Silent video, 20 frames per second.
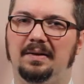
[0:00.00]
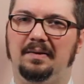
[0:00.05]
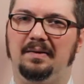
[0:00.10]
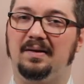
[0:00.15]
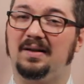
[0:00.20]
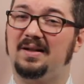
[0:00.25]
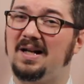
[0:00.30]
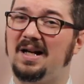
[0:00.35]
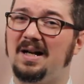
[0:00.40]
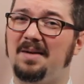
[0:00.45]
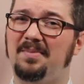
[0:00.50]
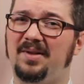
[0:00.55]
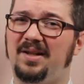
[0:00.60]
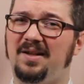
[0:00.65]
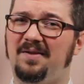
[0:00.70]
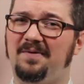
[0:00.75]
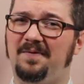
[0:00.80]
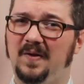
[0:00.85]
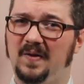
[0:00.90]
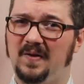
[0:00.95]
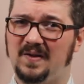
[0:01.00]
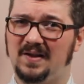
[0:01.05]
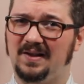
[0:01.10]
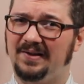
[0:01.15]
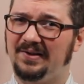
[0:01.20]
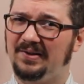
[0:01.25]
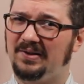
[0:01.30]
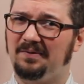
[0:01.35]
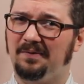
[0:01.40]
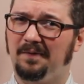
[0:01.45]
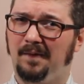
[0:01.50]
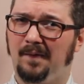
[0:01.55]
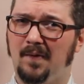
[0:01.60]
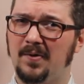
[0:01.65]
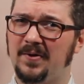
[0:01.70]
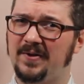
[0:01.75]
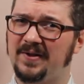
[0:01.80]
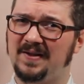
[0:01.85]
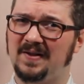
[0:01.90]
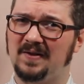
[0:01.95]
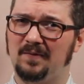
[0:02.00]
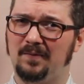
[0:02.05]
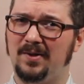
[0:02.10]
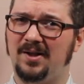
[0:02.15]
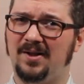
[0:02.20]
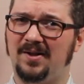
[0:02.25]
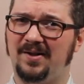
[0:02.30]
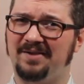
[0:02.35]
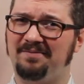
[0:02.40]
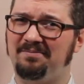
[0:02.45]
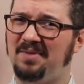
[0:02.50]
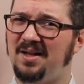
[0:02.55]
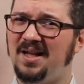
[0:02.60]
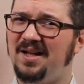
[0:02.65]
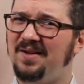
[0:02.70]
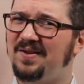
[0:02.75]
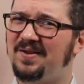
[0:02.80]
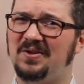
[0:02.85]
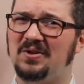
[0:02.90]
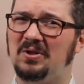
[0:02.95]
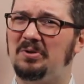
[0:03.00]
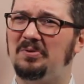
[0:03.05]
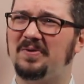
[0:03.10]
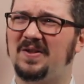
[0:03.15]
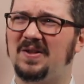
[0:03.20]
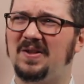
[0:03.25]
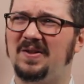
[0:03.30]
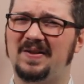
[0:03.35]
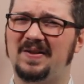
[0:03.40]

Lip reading: The comedy feels a little forced as well, and many of the jokes